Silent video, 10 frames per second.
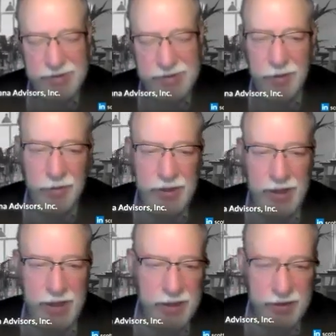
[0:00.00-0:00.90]
then only
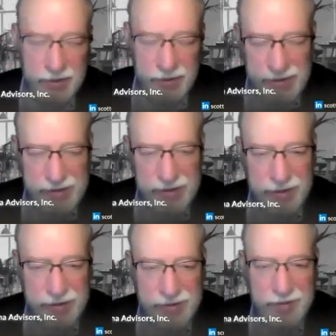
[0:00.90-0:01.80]
80
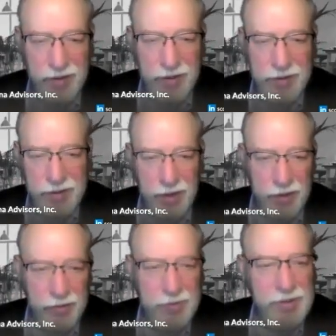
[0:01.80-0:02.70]
cents on the
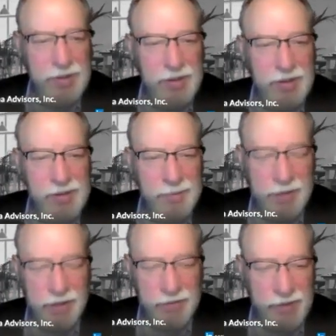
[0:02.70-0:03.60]
dollar is
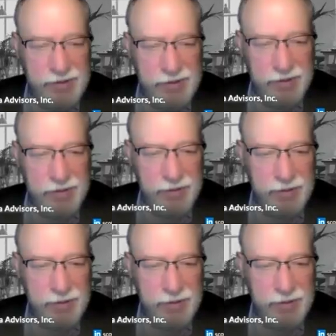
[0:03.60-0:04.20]
being invested.